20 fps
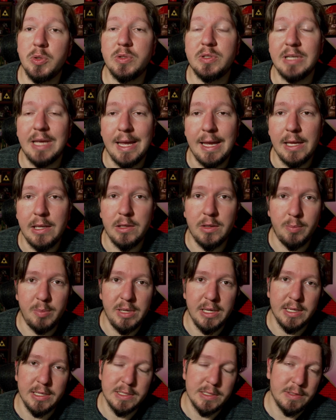to end
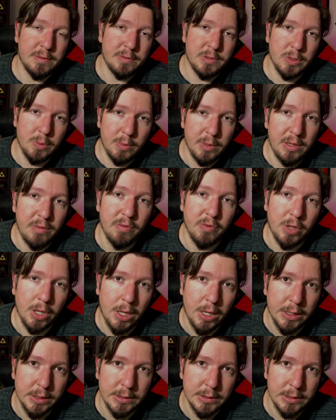because of so many
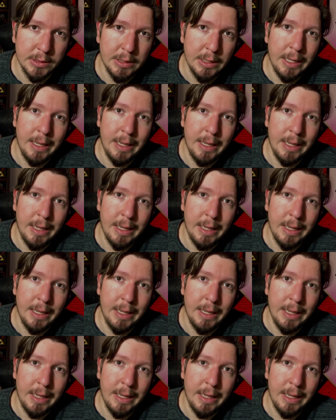flaws.